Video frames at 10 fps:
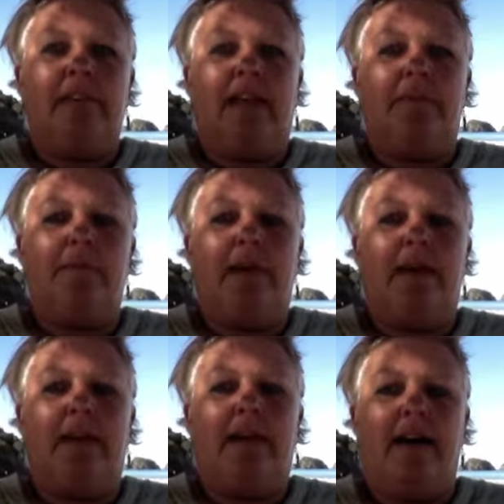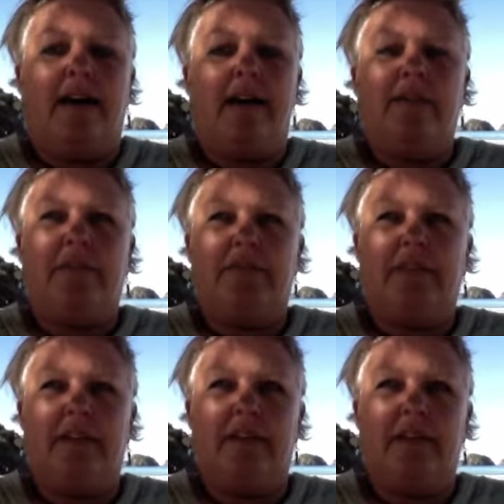in my life, I
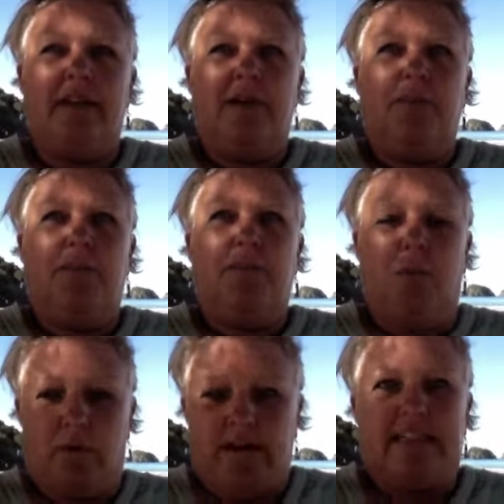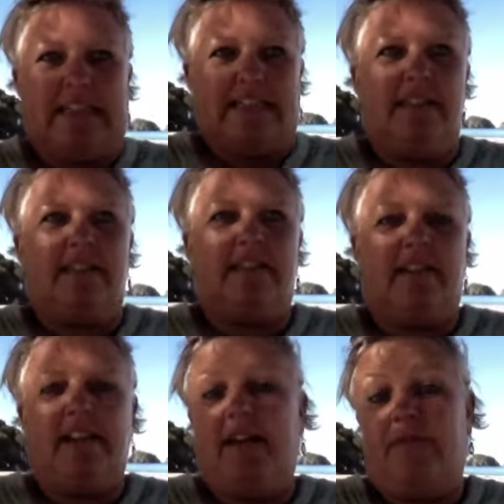feel more at ease
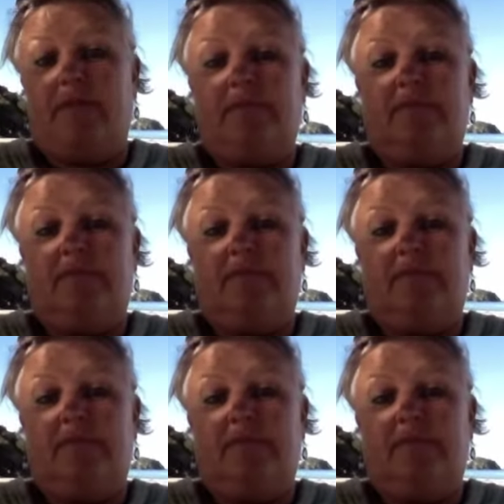than ever.